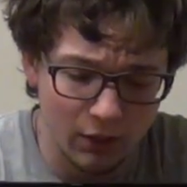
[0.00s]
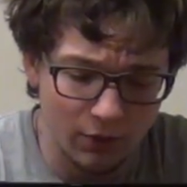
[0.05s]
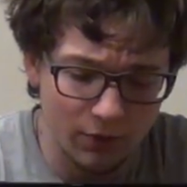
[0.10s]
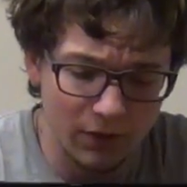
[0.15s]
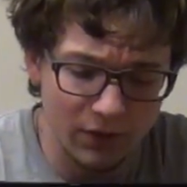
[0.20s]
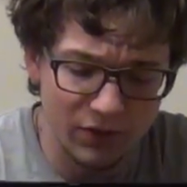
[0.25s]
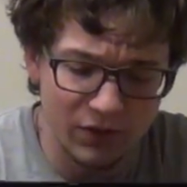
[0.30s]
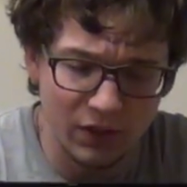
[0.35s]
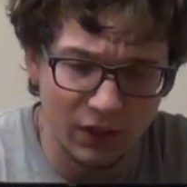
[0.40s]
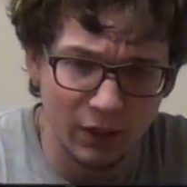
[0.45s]

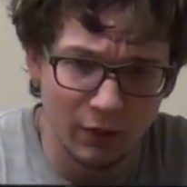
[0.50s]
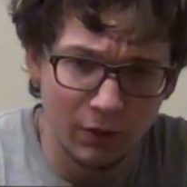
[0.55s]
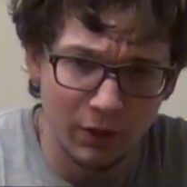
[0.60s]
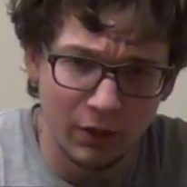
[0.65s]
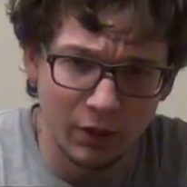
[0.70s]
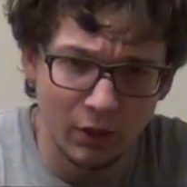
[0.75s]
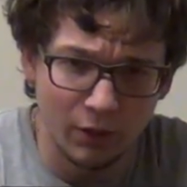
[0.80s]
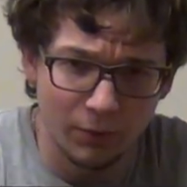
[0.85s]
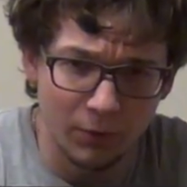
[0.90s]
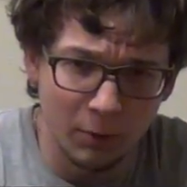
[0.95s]
this
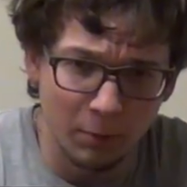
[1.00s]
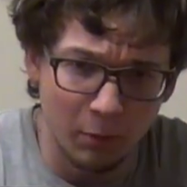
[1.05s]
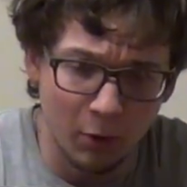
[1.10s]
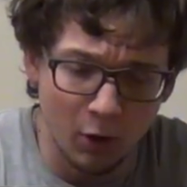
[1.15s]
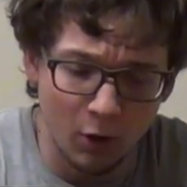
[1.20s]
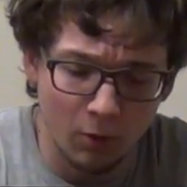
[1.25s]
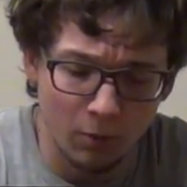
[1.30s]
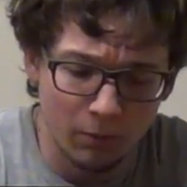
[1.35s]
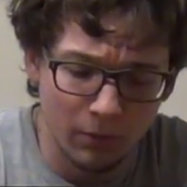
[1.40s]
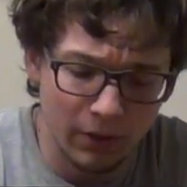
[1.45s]
area of the
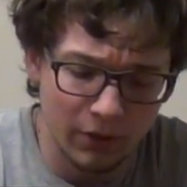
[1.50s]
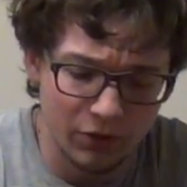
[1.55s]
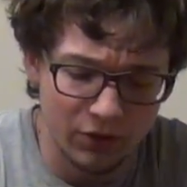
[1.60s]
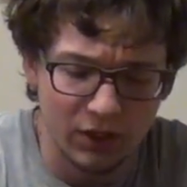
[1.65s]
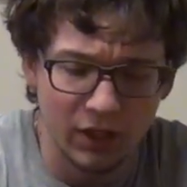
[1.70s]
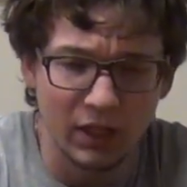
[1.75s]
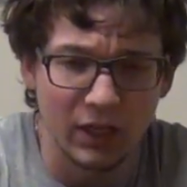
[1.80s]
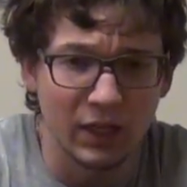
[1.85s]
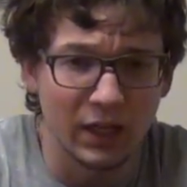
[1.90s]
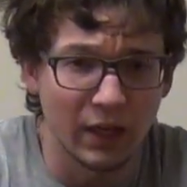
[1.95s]
palm
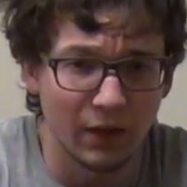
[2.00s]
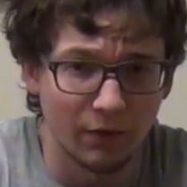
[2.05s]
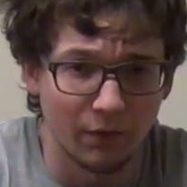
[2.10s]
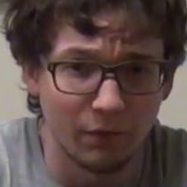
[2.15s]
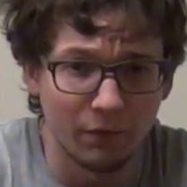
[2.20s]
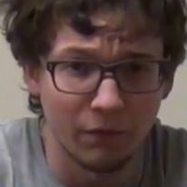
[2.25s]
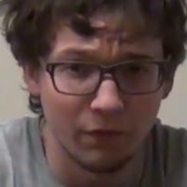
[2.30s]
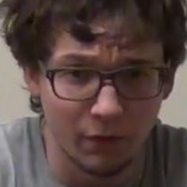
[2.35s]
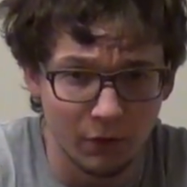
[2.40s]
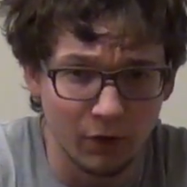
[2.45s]
rest can get
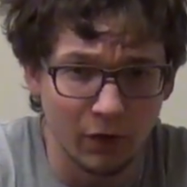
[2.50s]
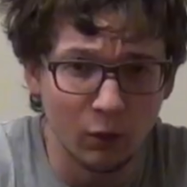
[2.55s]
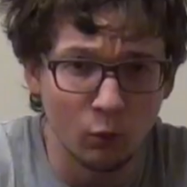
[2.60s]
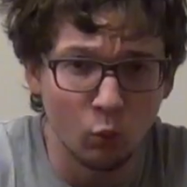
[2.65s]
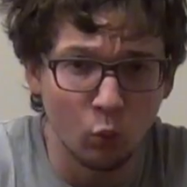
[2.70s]
very